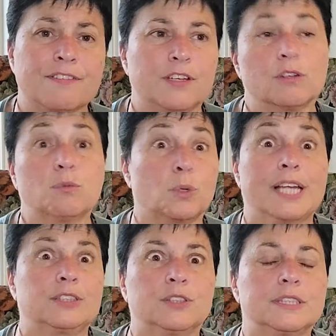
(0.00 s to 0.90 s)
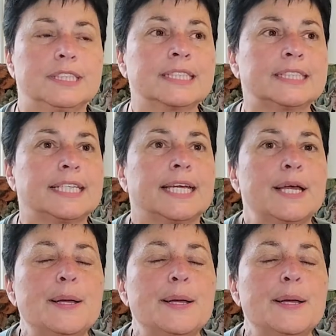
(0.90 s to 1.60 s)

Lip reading: When I turned 60.